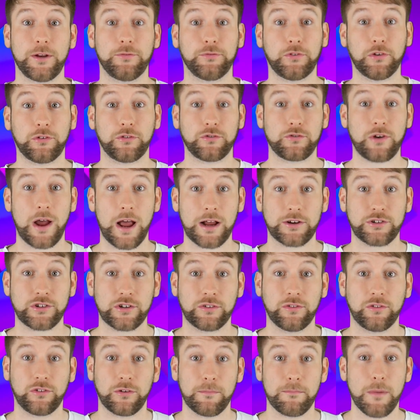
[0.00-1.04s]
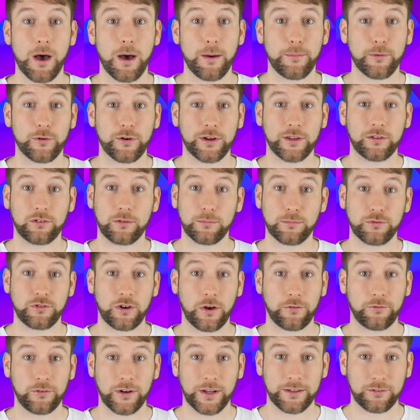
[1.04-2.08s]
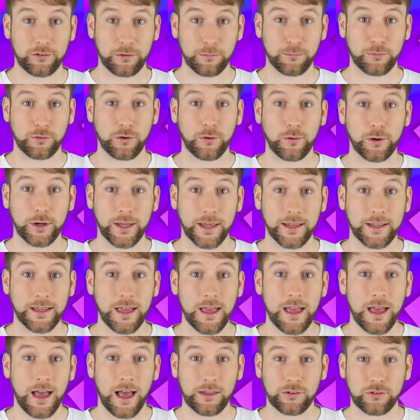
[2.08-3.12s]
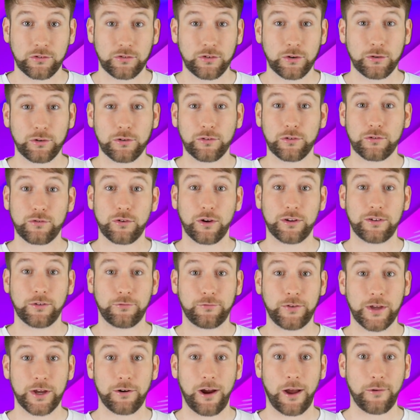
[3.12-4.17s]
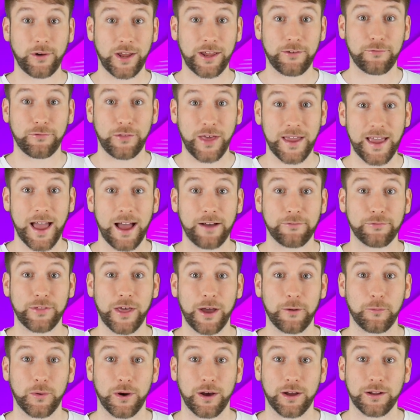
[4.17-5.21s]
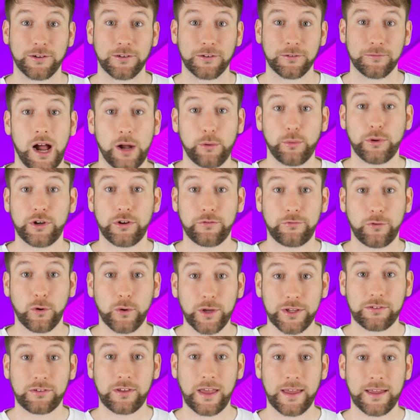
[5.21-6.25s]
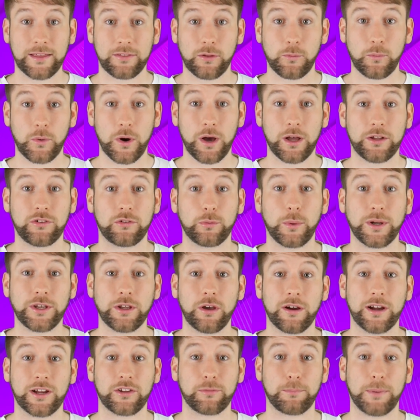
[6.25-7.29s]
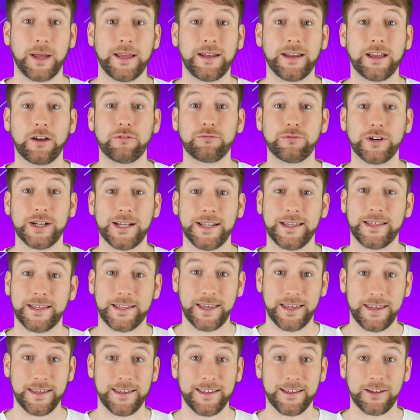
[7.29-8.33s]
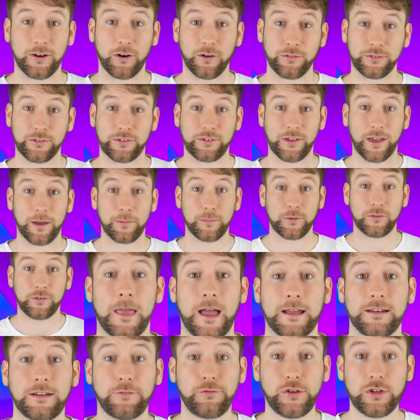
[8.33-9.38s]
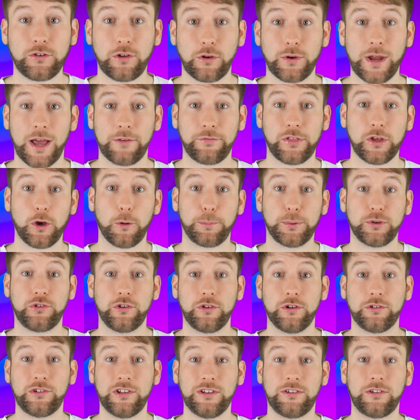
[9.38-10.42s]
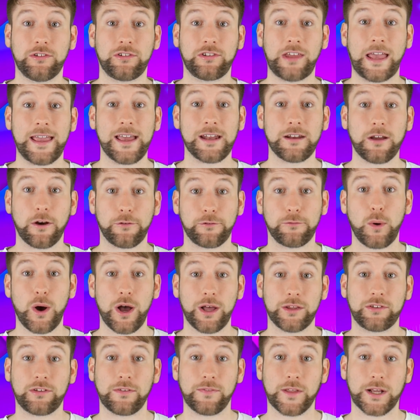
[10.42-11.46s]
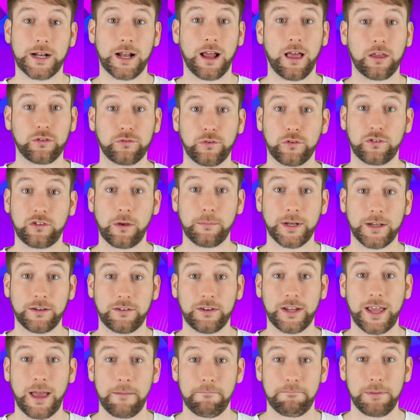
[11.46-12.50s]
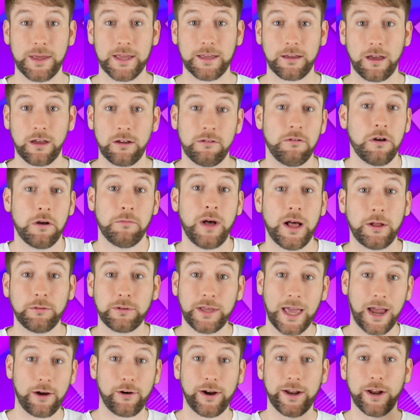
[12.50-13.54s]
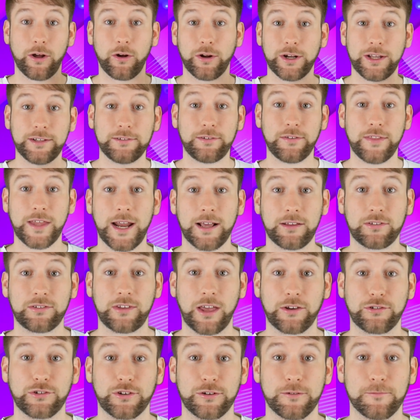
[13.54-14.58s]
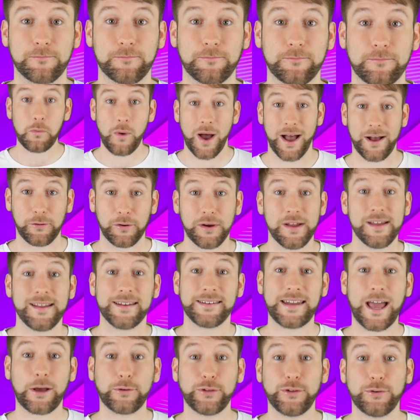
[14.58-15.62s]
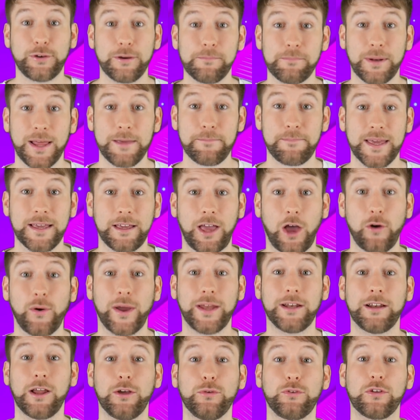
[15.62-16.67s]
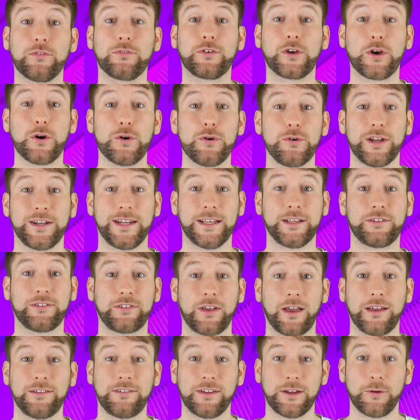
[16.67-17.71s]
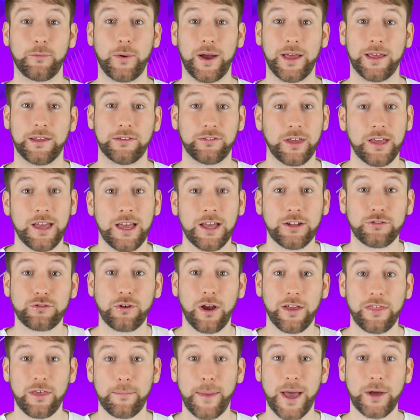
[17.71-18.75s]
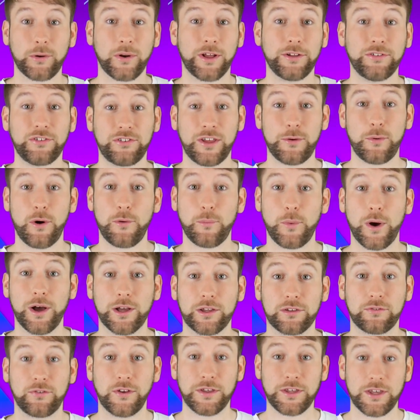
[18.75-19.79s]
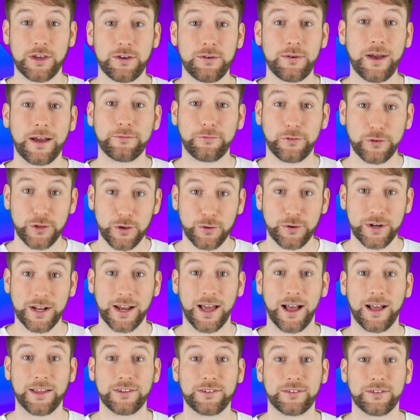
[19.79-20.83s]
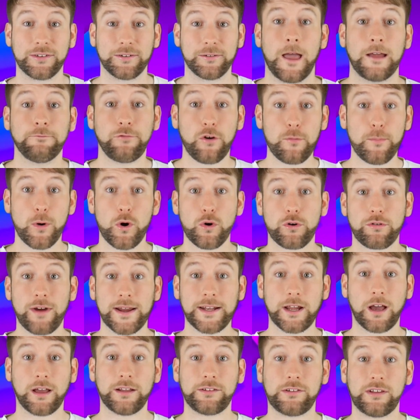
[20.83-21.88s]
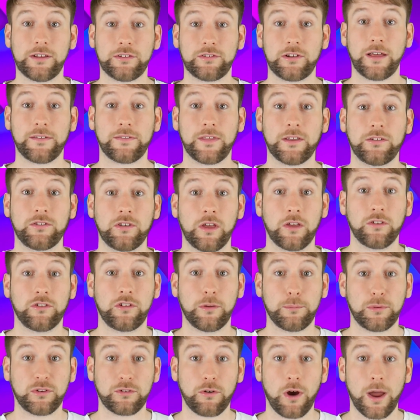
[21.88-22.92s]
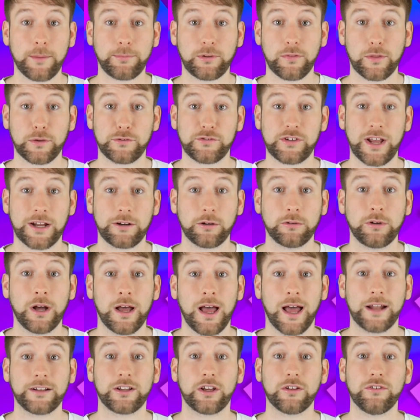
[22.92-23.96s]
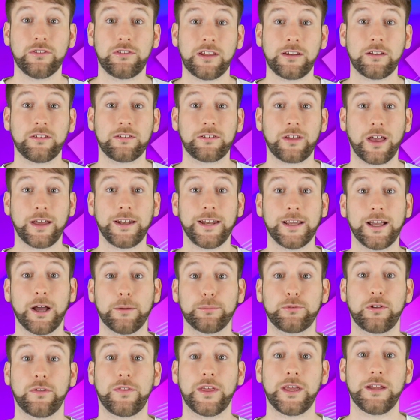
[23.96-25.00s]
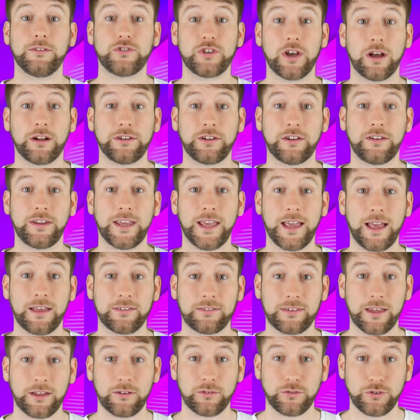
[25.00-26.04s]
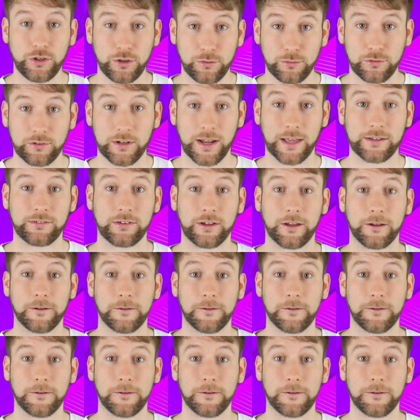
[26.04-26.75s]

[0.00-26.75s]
of distraction, some murmuring, some shuffling, some talking, as students try to figure out if they have that word. I would avoid saying the words when you're explaining a really key concept. And if you don't have the opportunity to say enough words in the class for somebody to get bingo, well, carry it on into the next session. Wow, now you can play bingo in loads of cool and exciting ways. Try them out and see what works for you and for your class. And for more great ideas like this, subscribe to the channel and consider signing up to the Enchanted ESL newsletter.